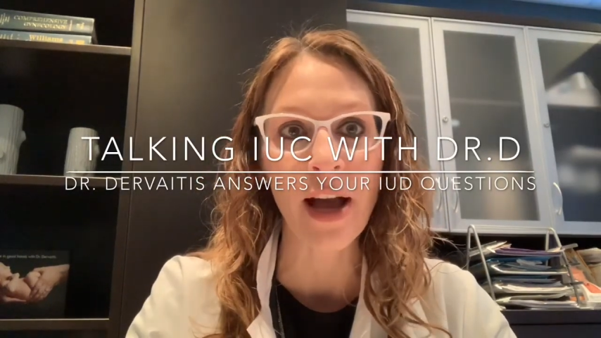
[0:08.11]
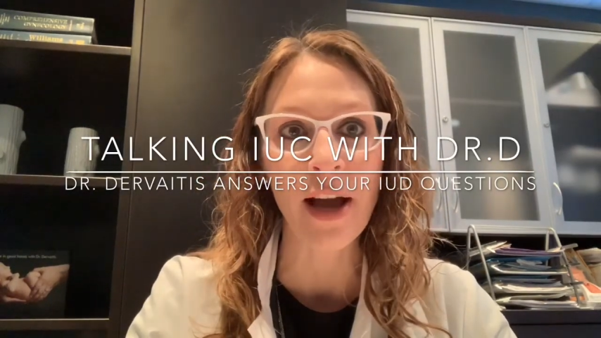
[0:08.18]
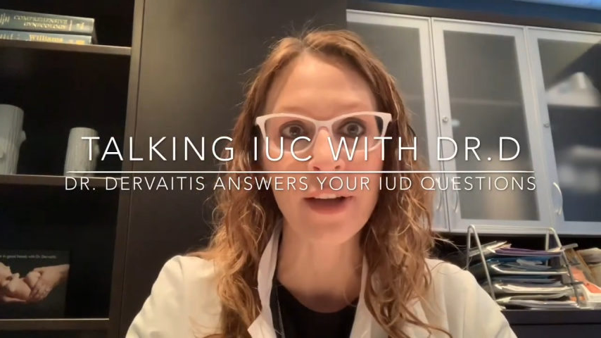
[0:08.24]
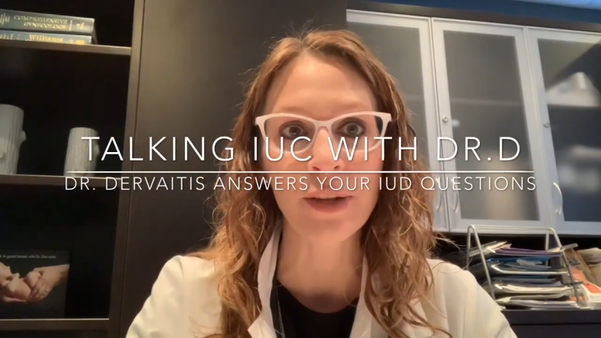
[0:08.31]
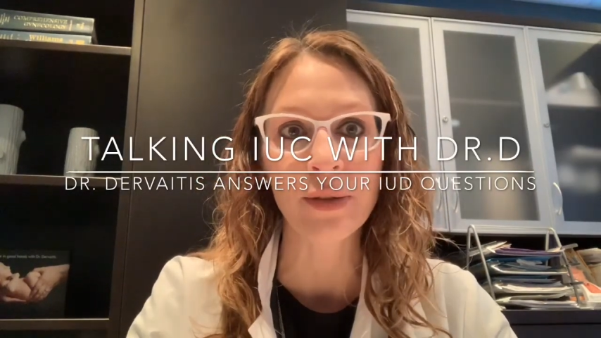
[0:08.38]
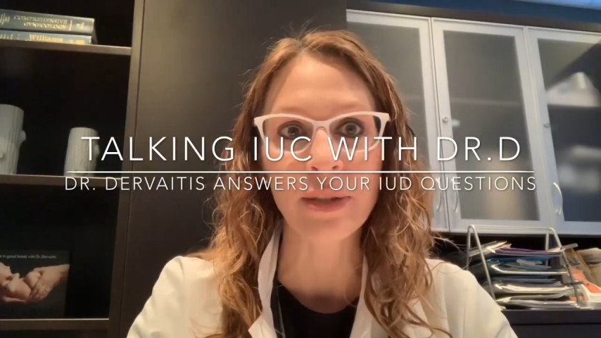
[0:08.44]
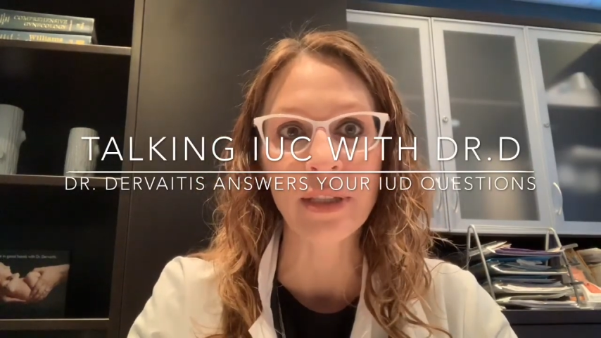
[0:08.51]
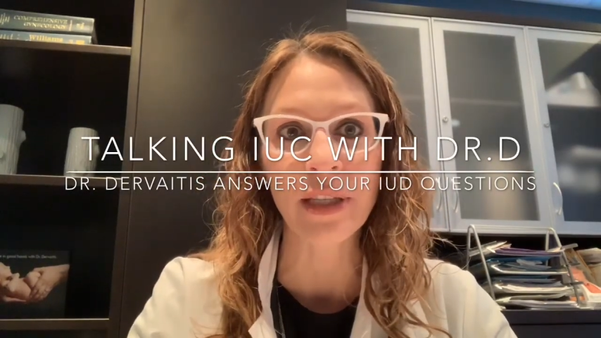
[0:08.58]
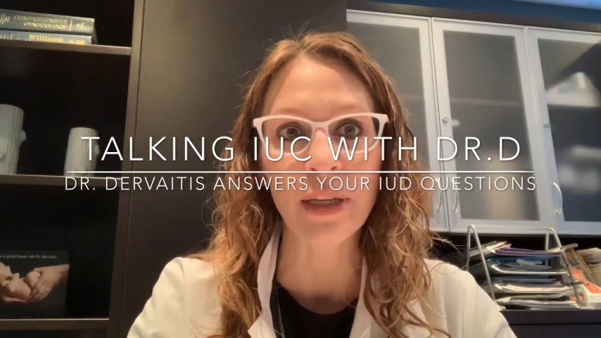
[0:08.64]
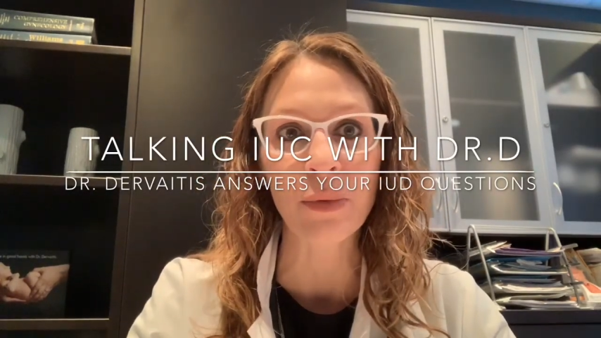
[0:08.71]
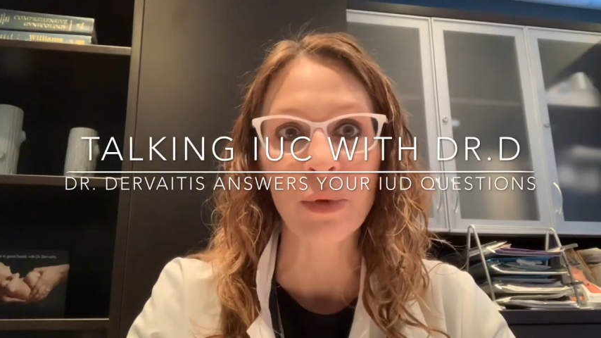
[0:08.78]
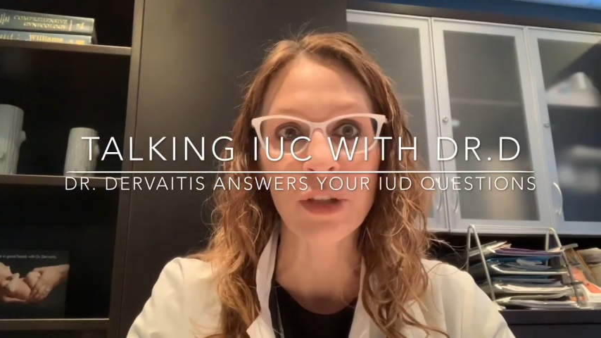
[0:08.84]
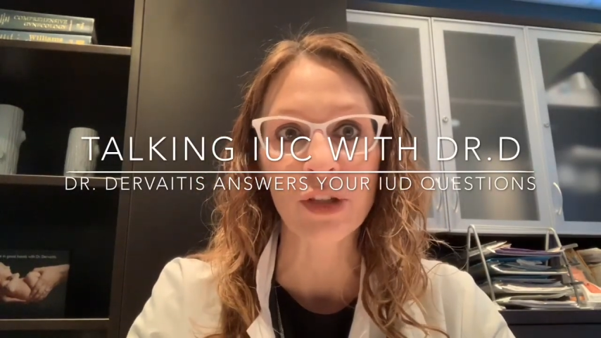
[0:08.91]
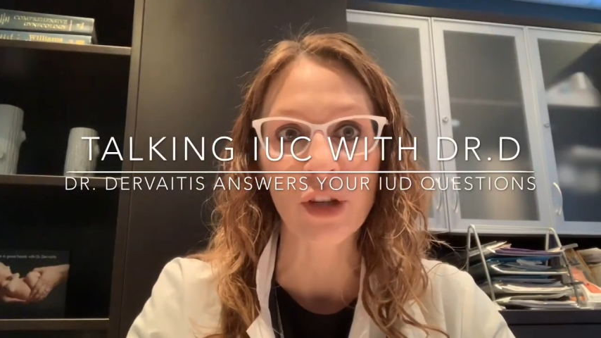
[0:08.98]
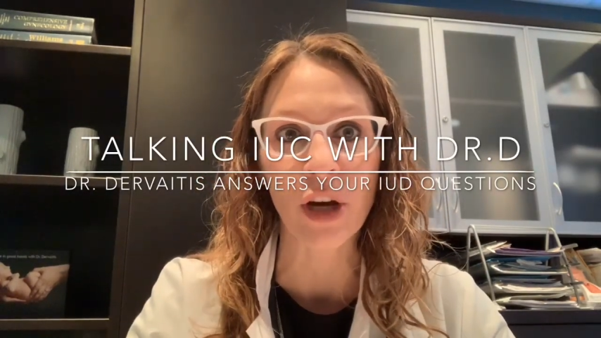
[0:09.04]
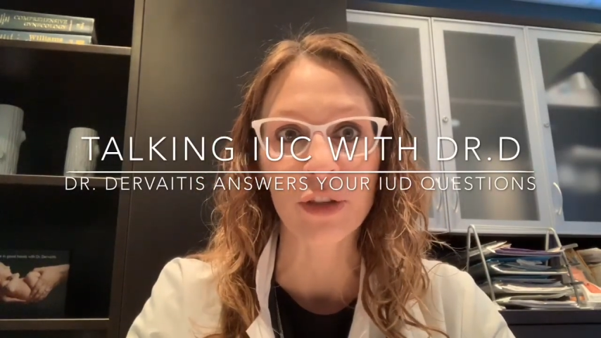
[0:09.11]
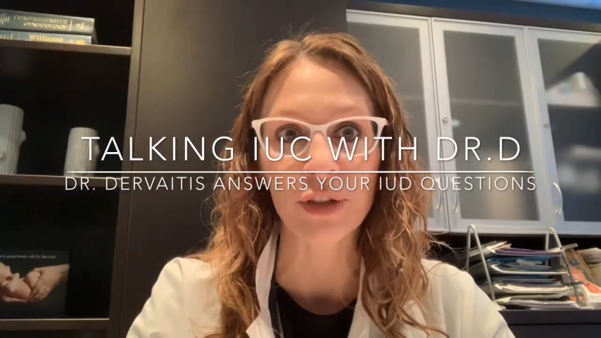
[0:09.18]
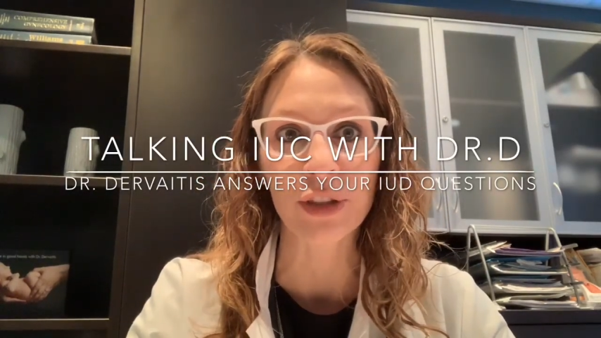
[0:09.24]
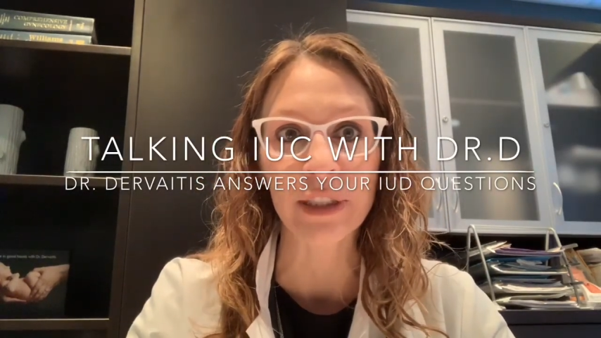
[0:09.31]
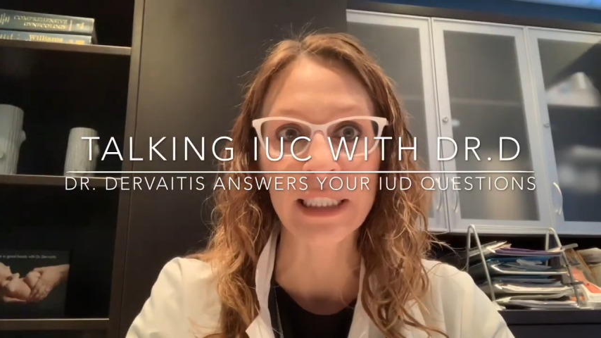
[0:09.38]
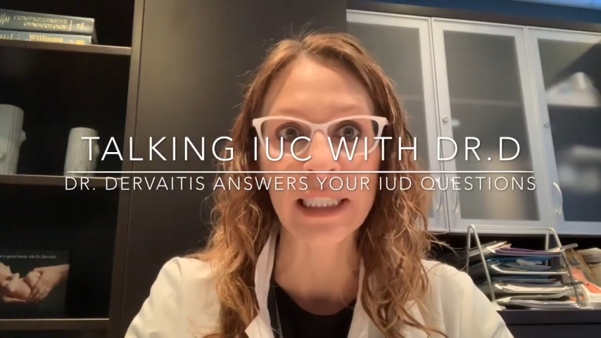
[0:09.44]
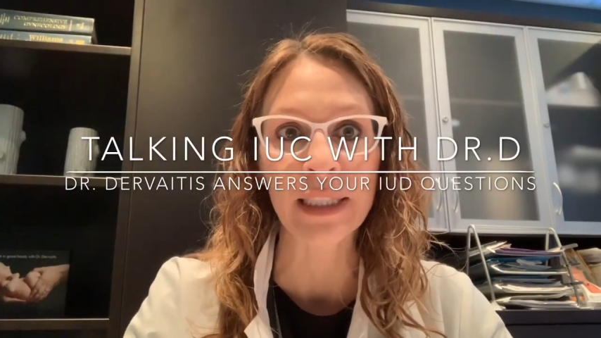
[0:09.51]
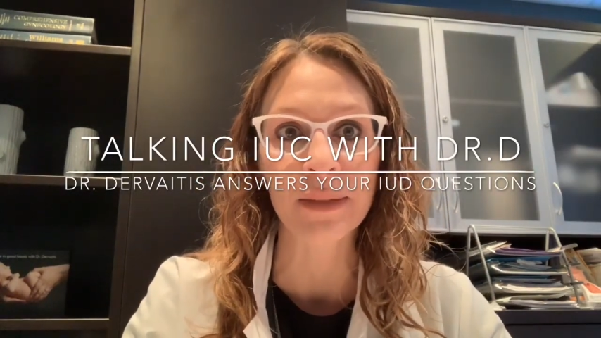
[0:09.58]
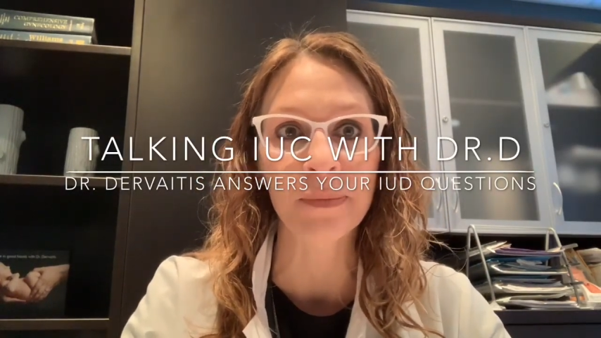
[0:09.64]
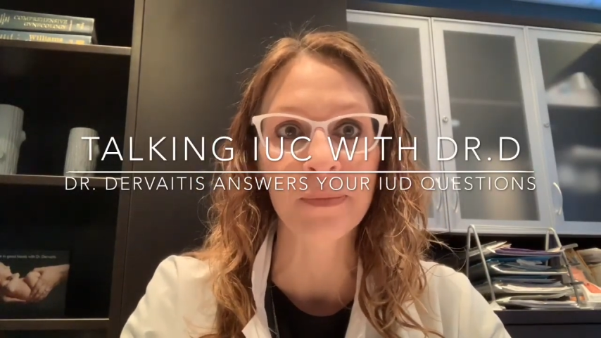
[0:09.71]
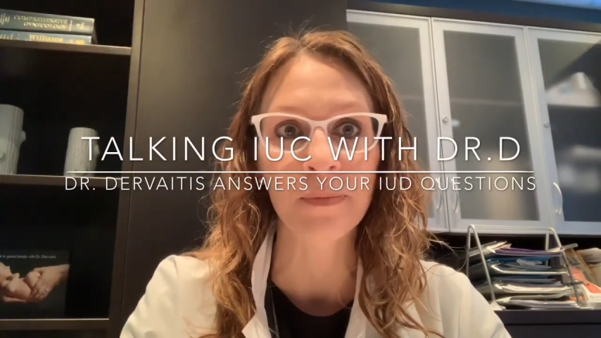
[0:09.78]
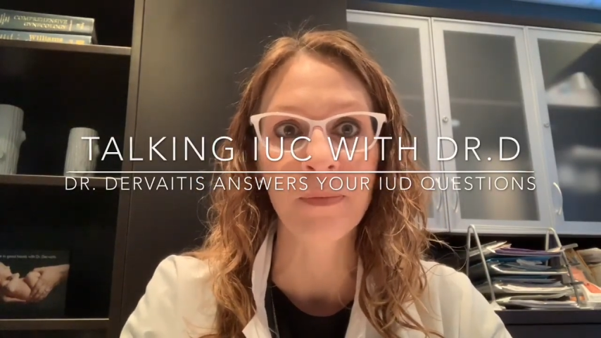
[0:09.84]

IUC with Dr. D.